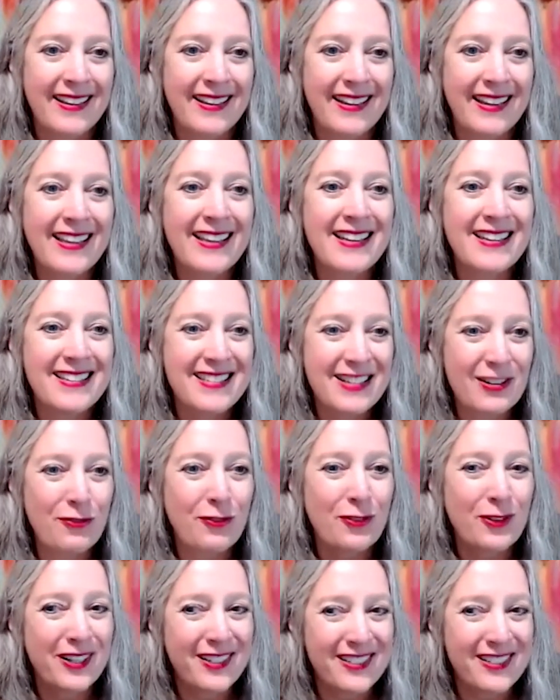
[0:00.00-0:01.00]
in
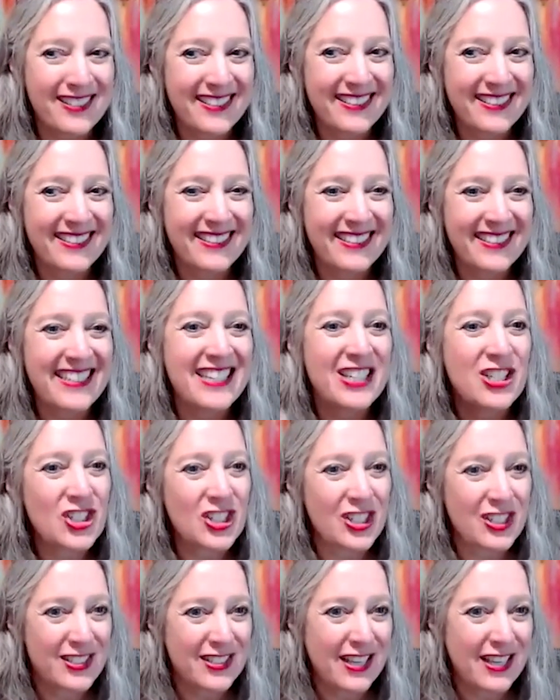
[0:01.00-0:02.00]
different niches.